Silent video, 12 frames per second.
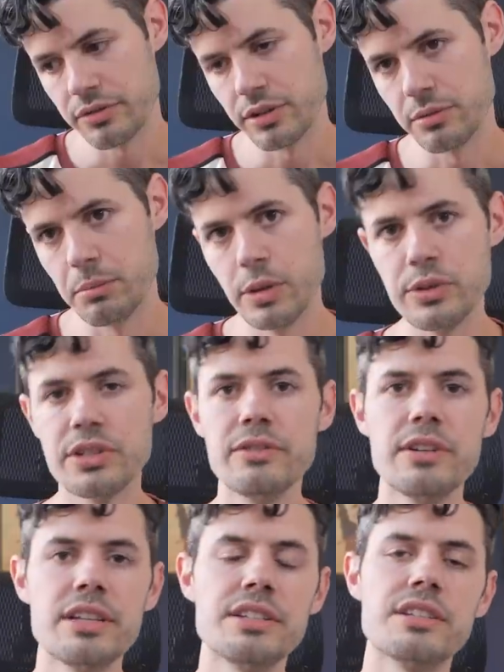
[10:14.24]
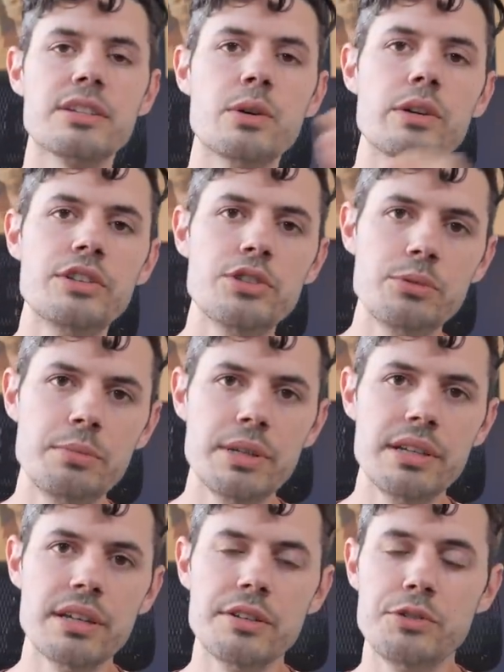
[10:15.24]
for most of us is going to
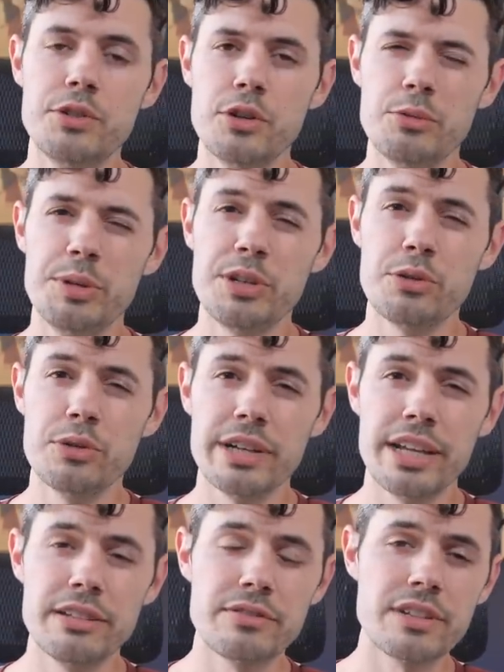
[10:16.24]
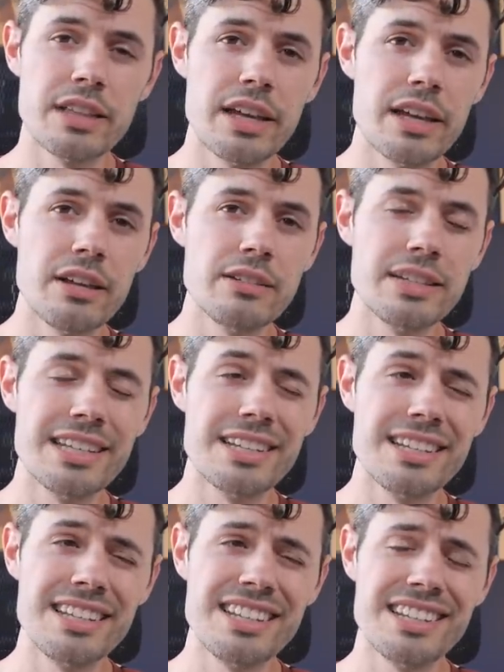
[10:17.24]
be Adobe Creative Cloud,
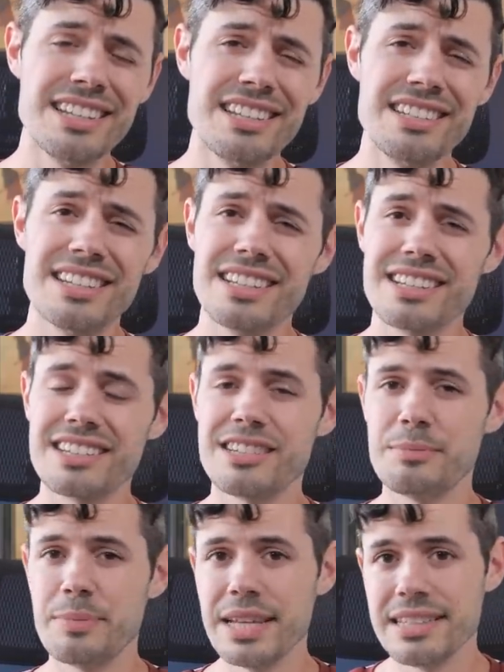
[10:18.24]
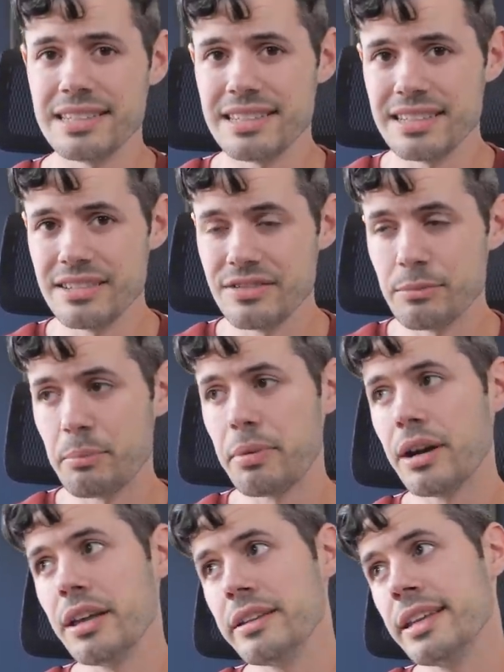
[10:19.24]
and it is expensive,
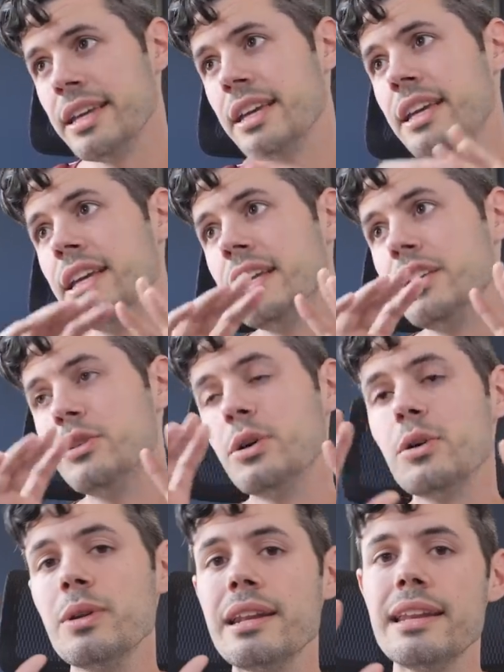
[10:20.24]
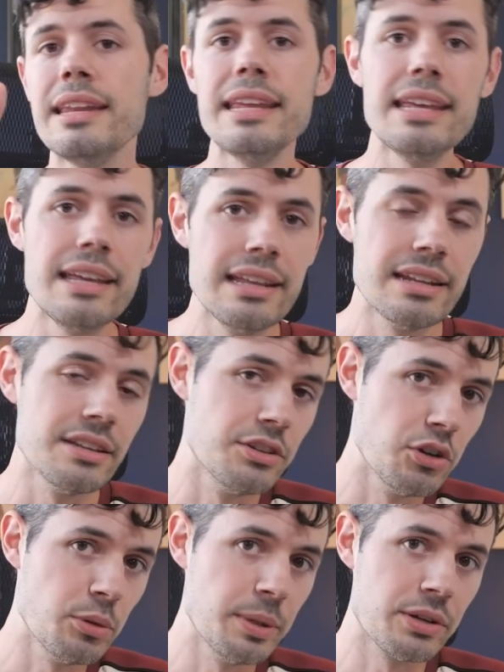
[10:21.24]
but you don't need
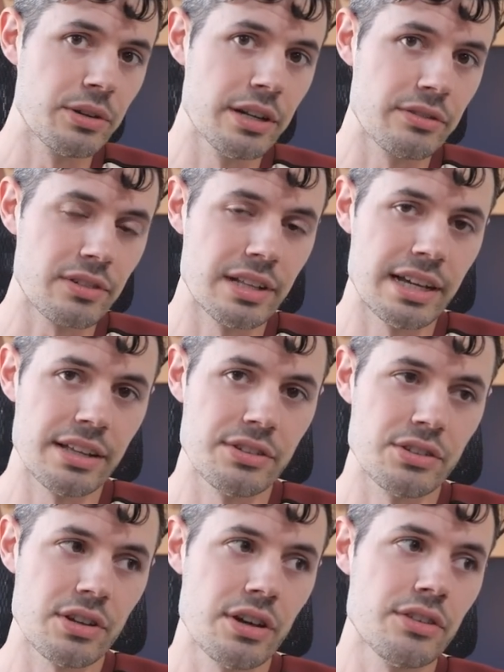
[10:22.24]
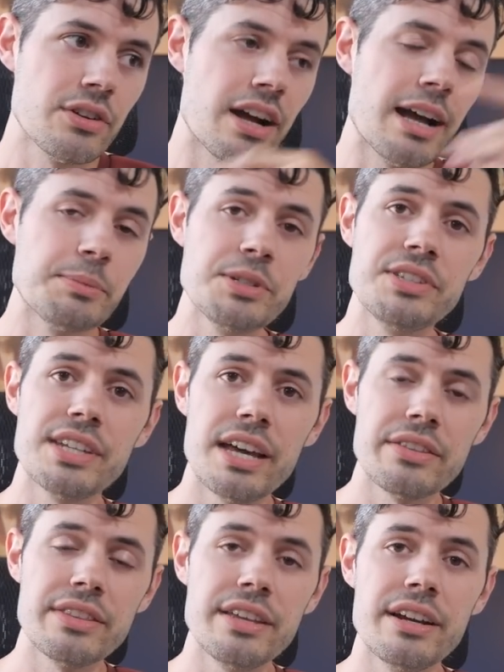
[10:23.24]
Adobe Creative Cloud. There's other options
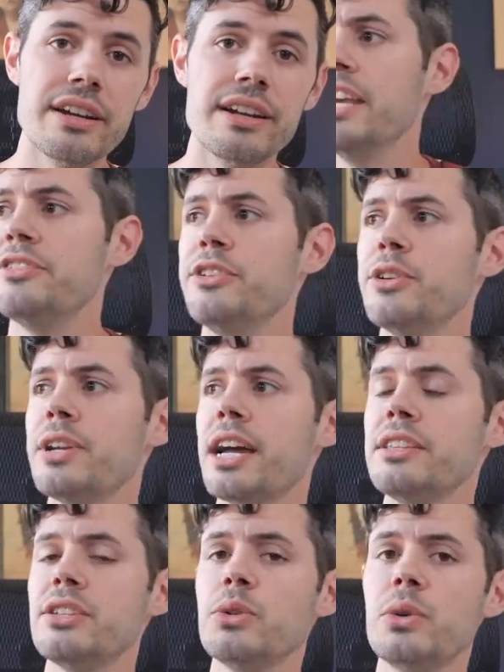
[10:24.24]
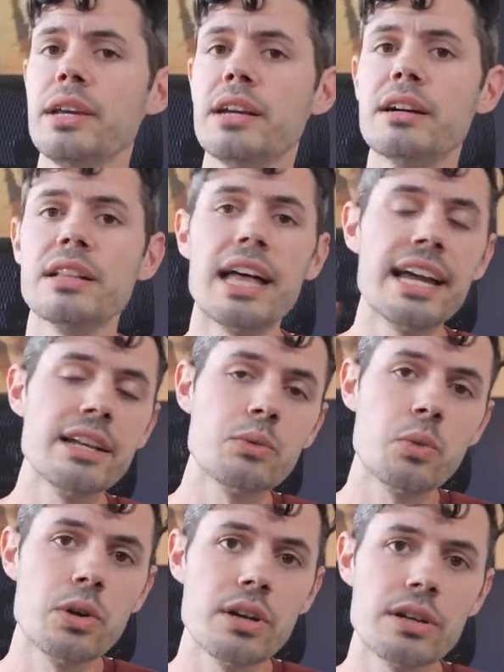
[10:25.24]
out there. If you're not doing client
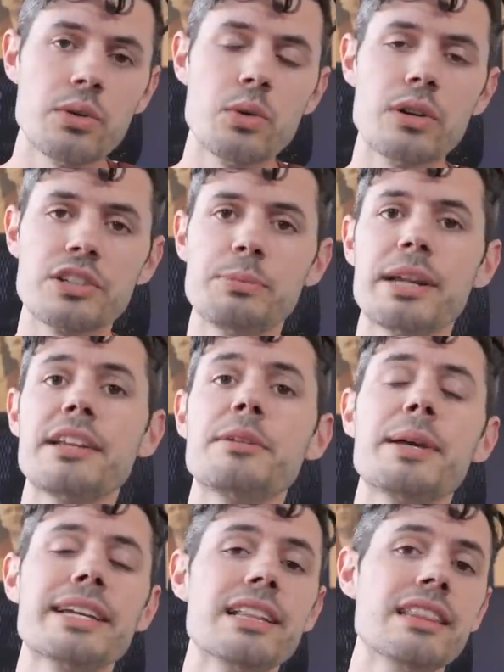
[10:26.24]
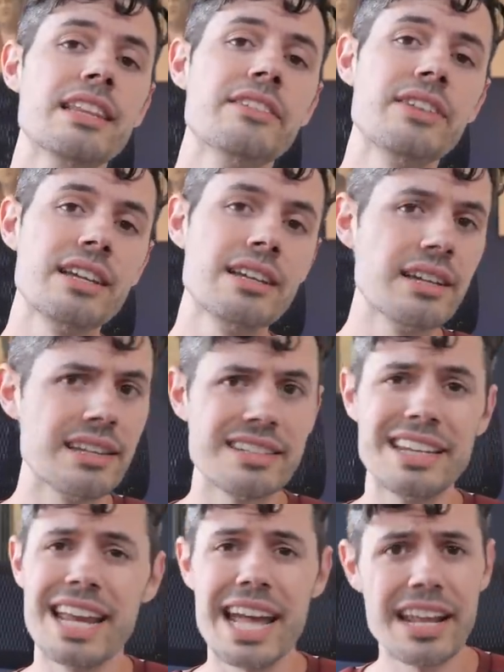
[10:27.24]
work or expecting to make a living as
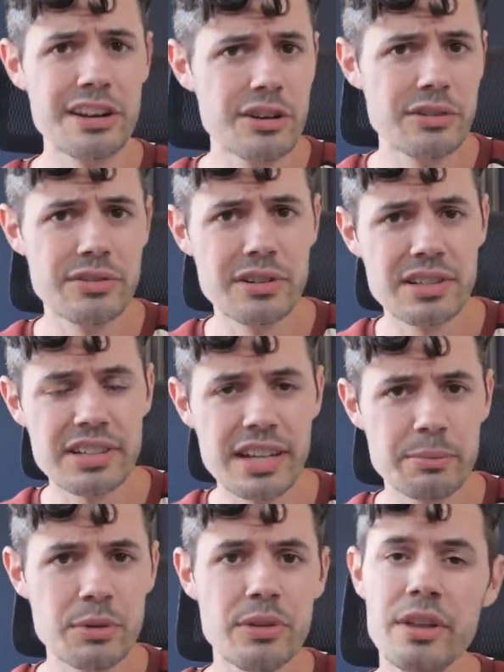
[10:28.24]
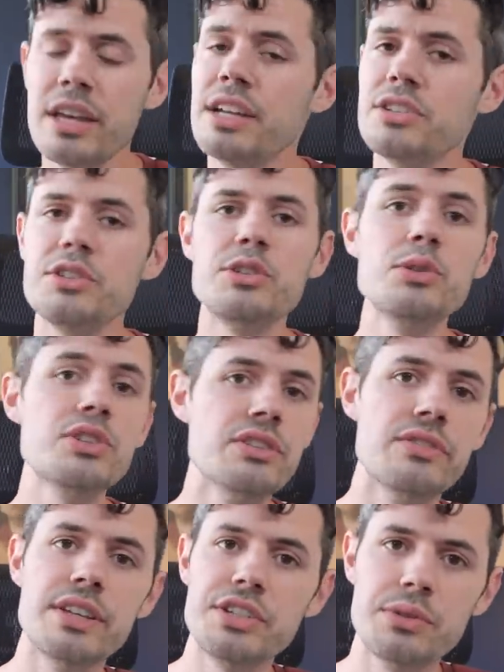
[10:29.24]
an editor, for example, just use
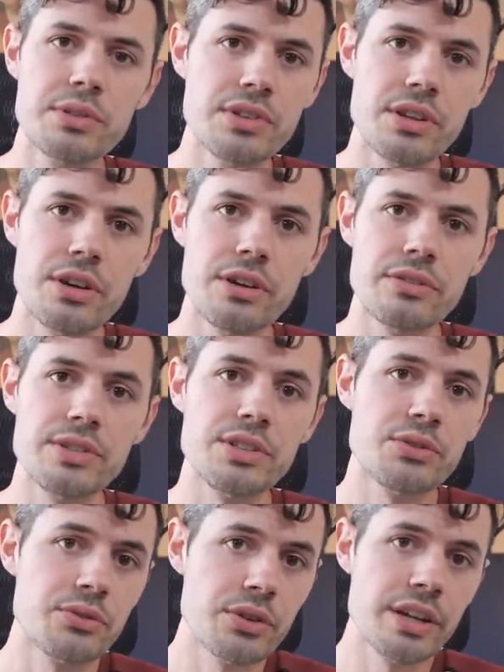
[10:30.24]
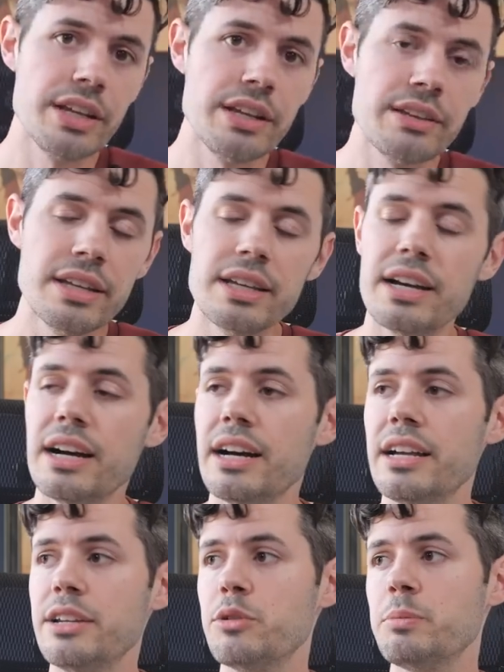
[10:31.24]
DaVinci Resolve. It's free,
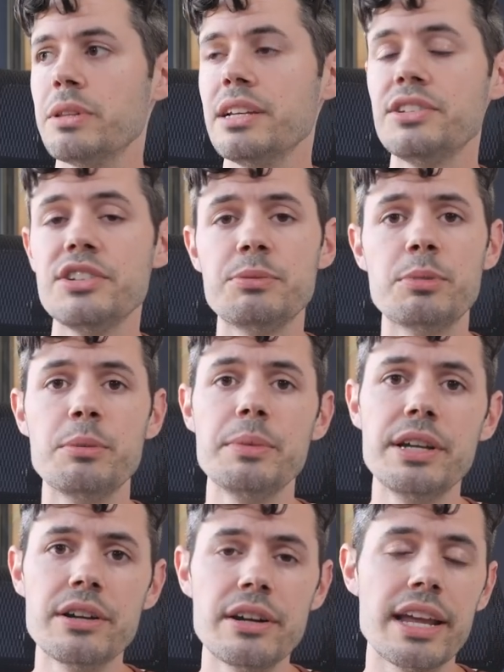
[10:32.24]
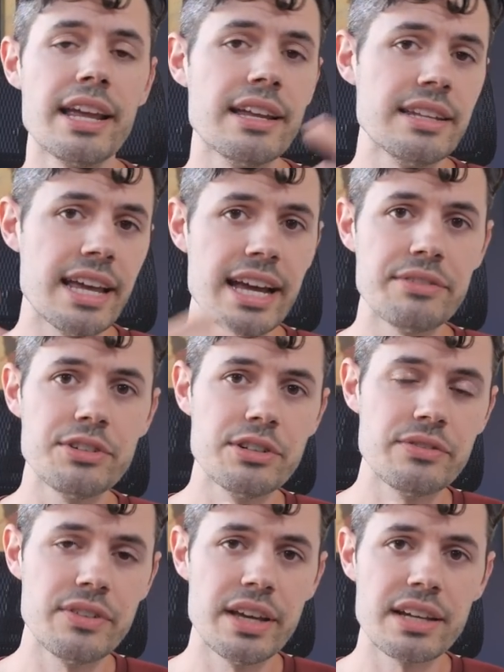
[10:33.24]
uh, it replaces Premiere and After
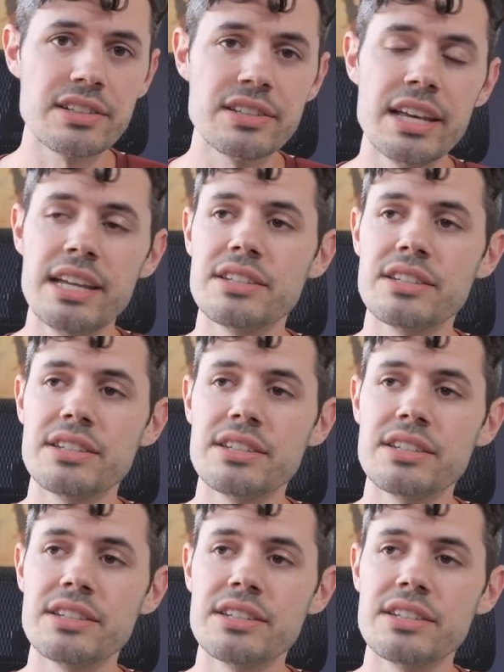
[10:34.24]
Effects.